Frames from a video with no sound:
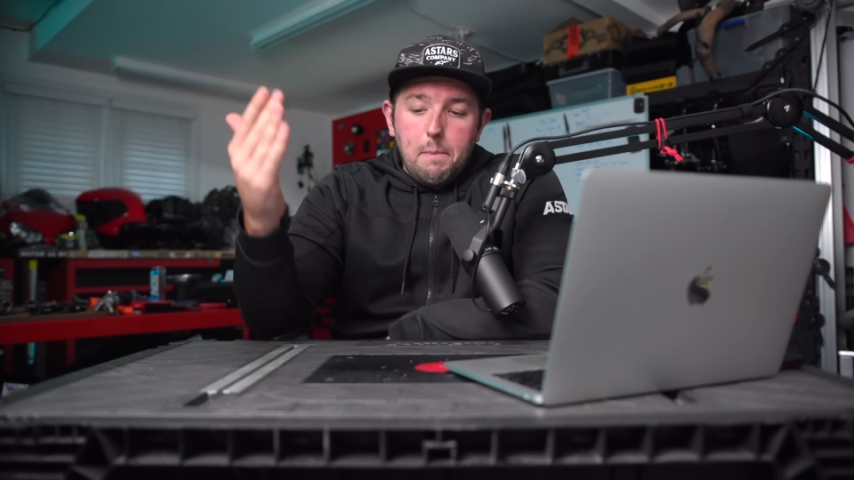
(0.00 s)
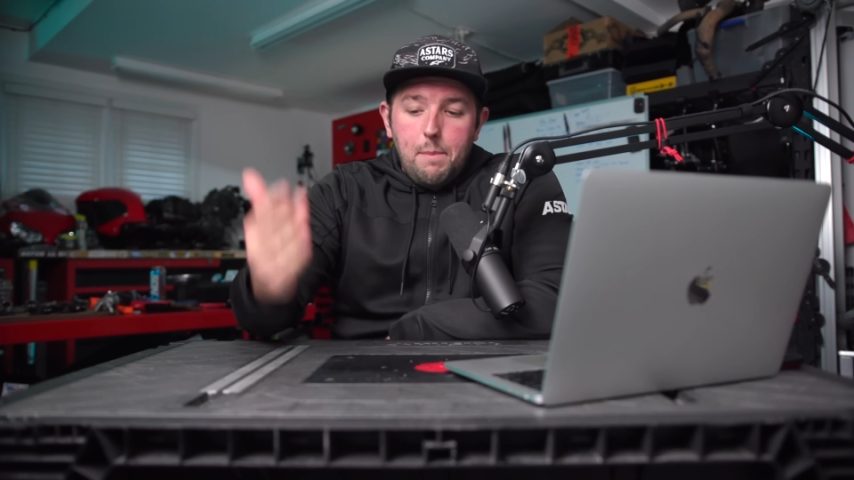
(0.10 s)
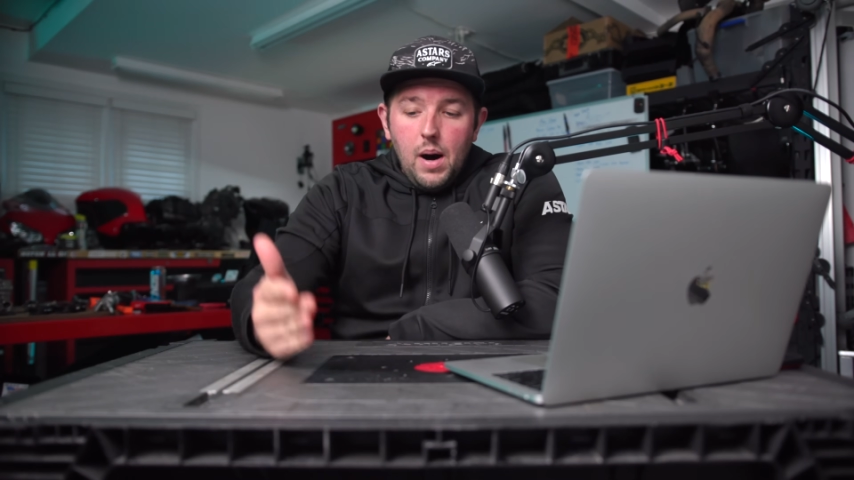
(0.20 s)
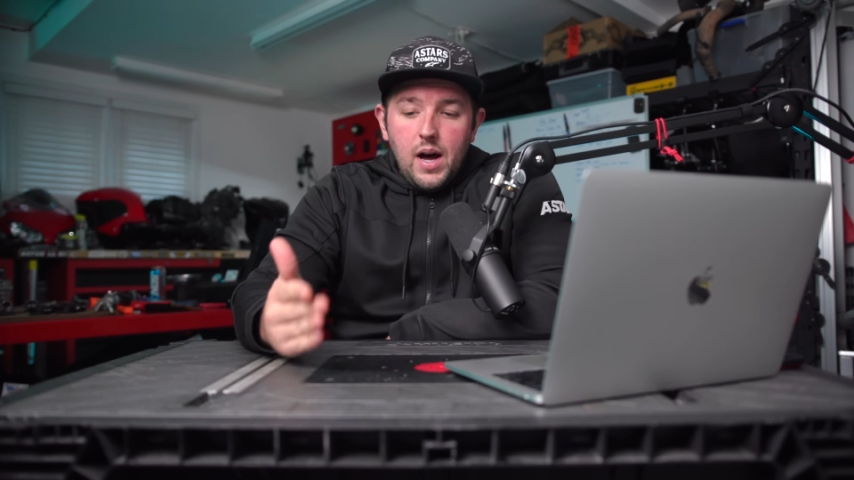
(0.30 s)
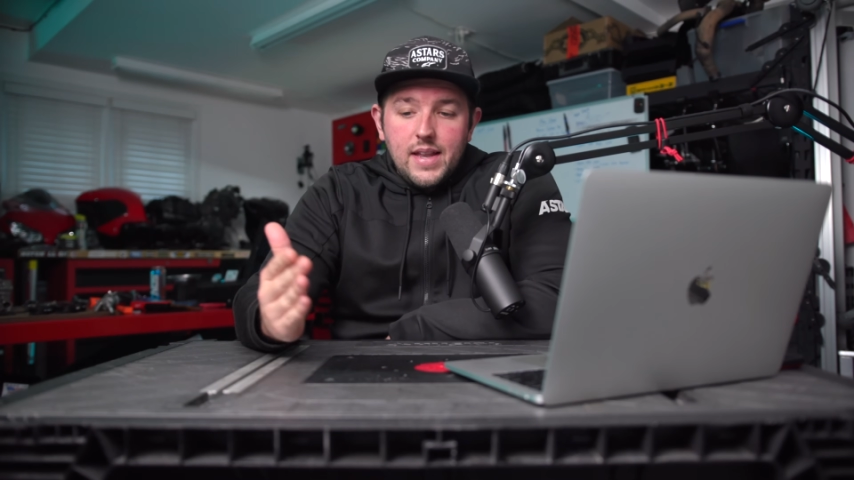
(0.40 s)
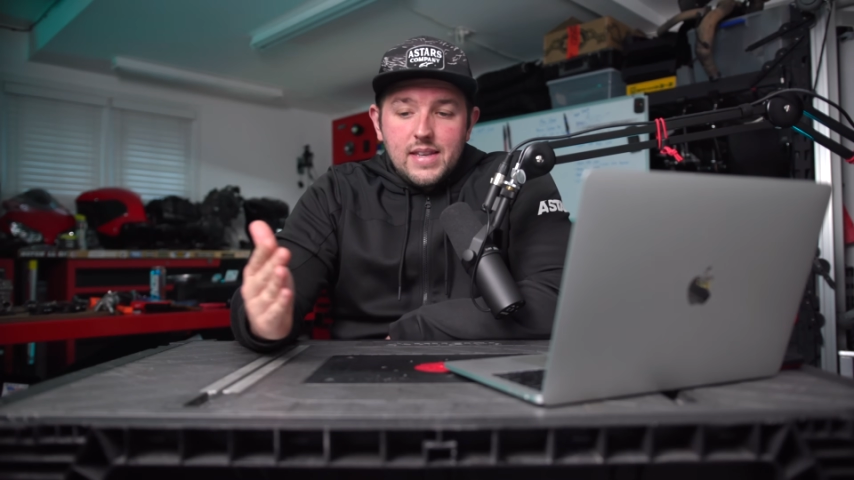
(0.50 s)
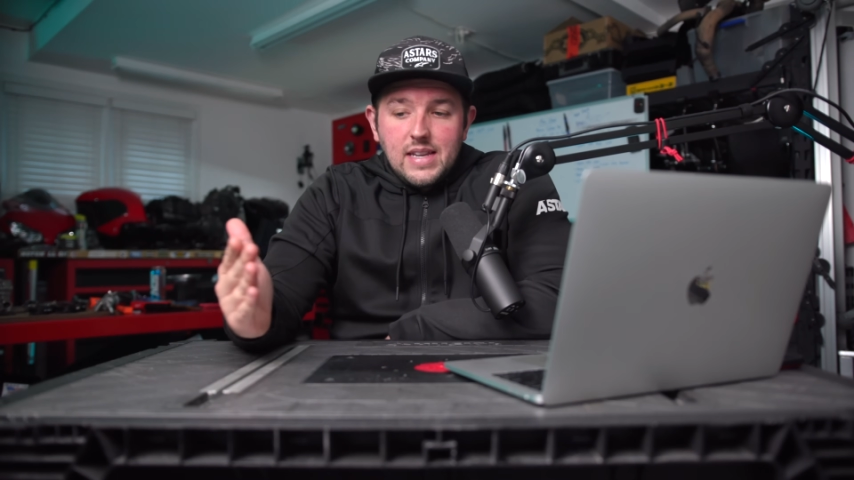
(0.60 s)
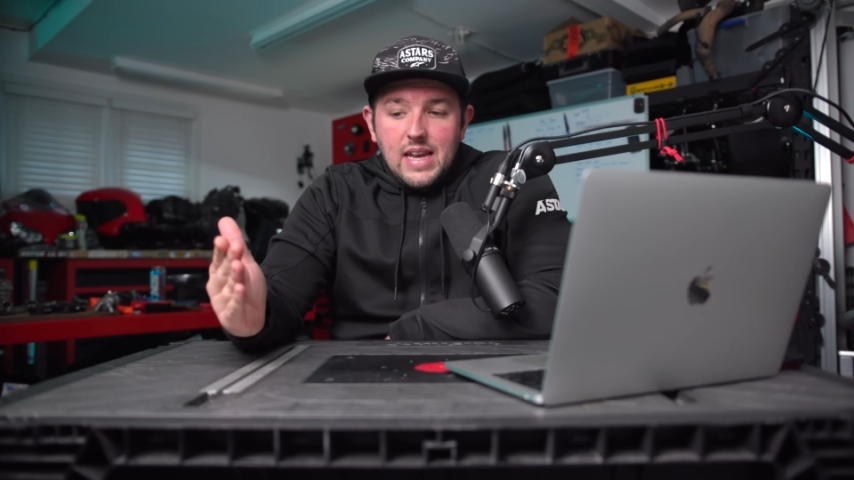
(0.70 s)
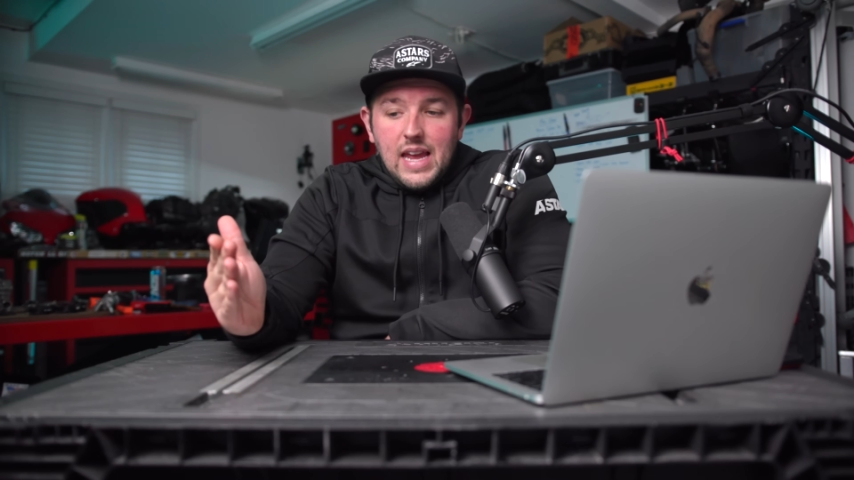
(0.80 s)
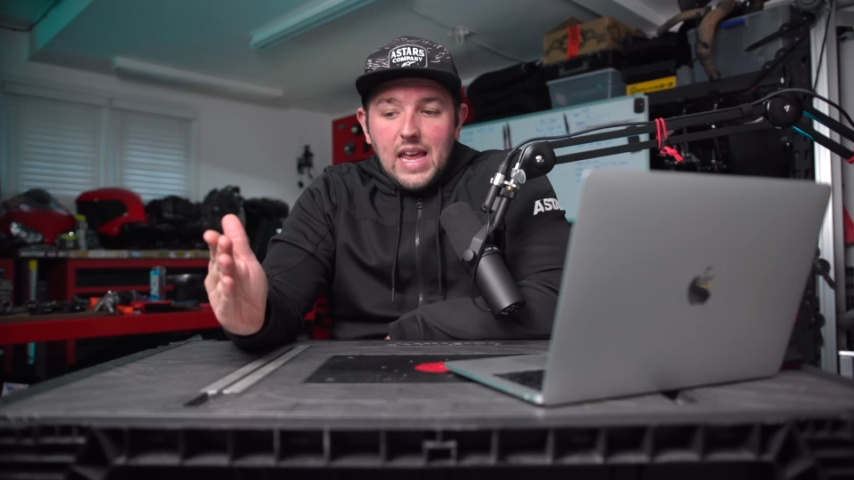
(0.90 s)
But
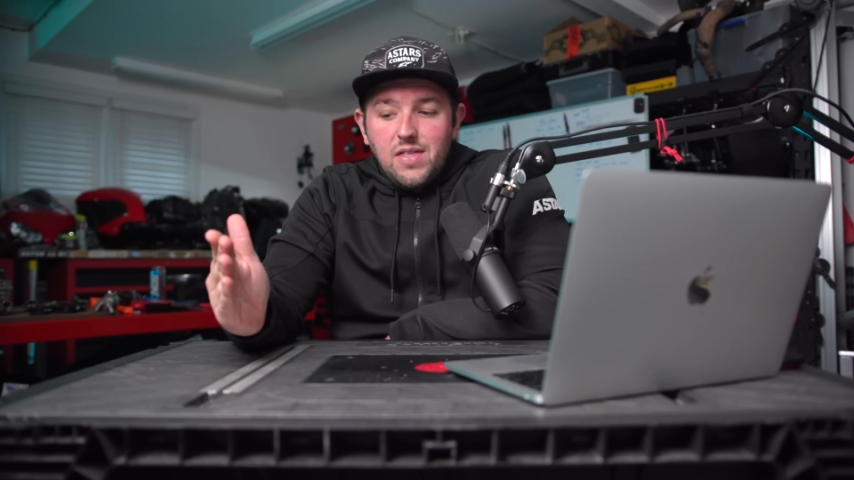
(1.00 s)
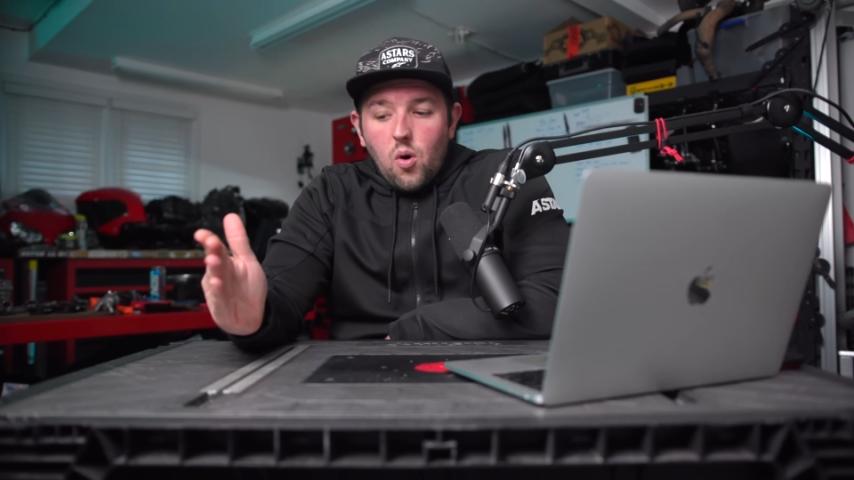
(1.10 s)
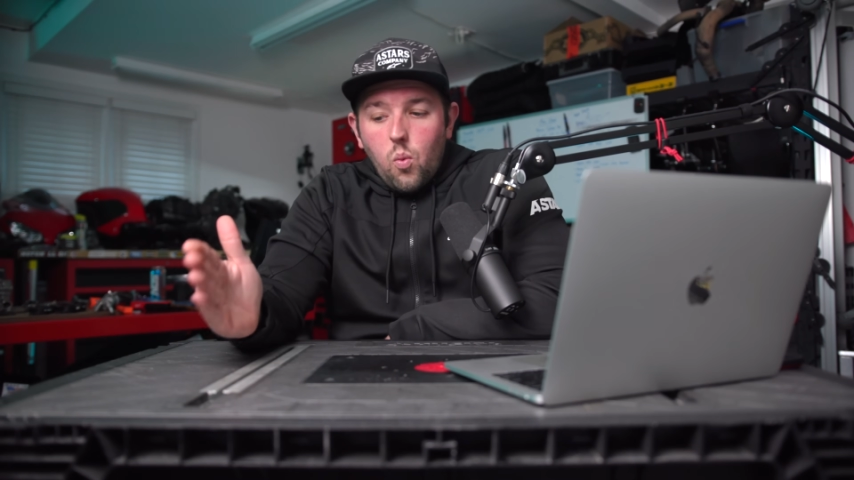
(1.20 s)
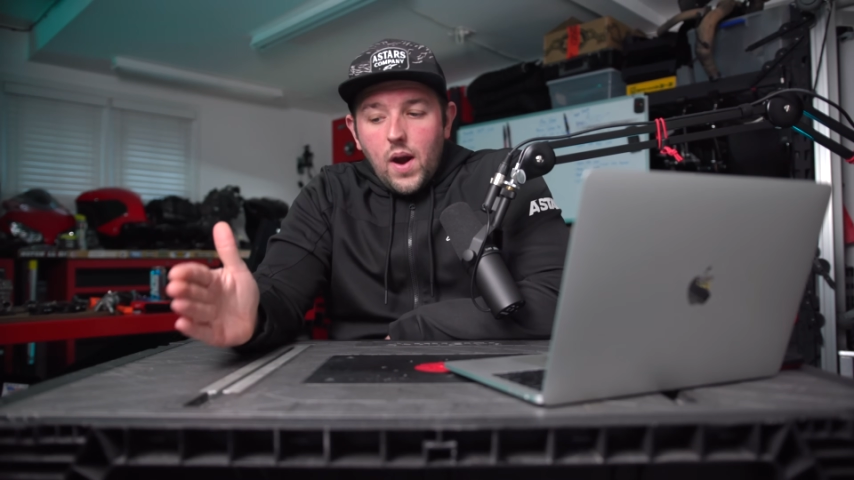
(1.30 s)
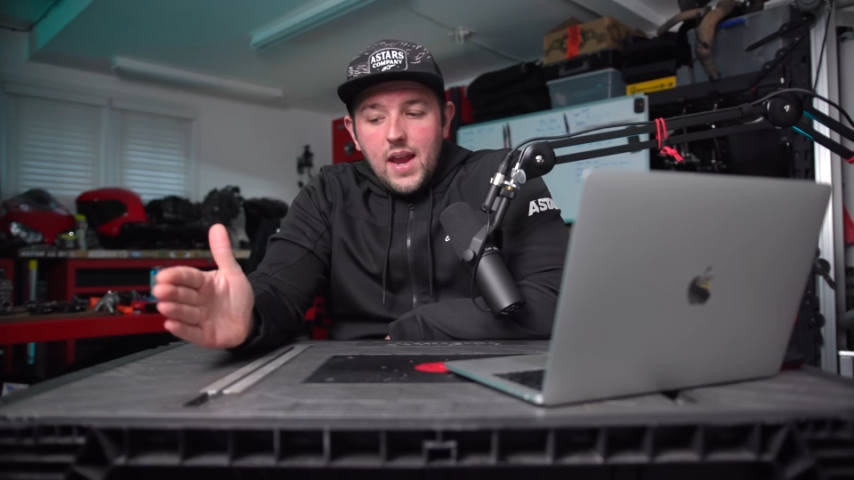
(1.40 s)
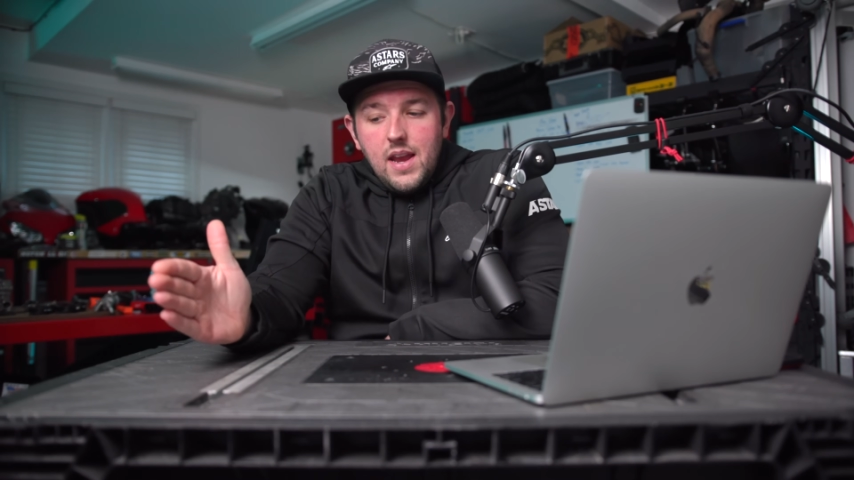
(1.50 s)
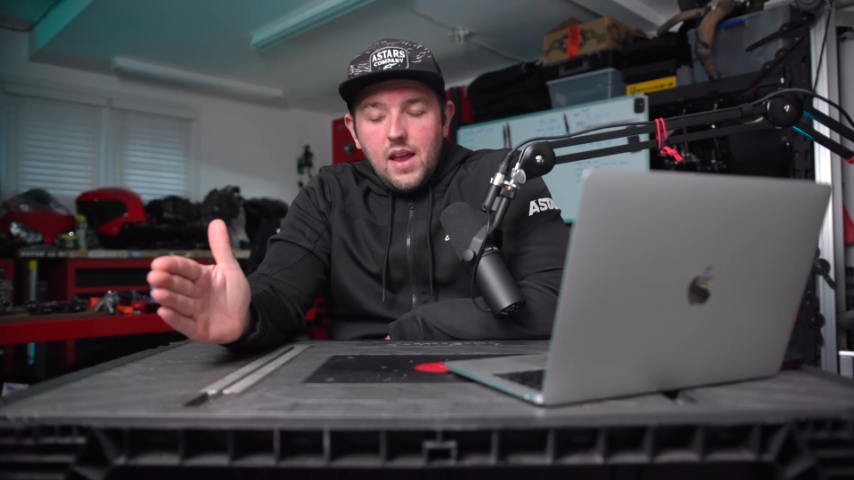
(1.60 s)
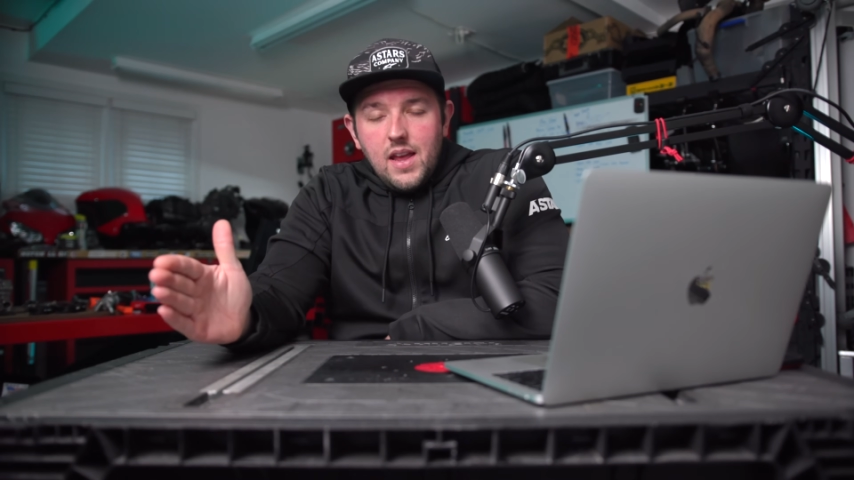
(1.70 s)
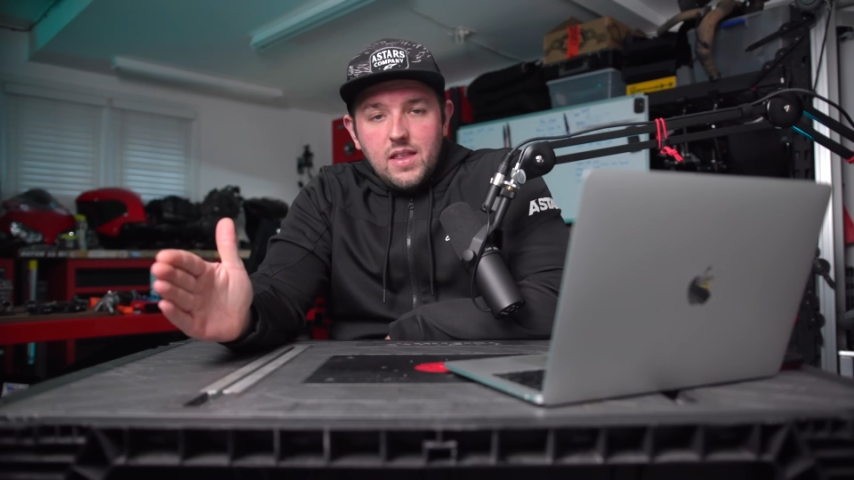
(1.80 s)
the way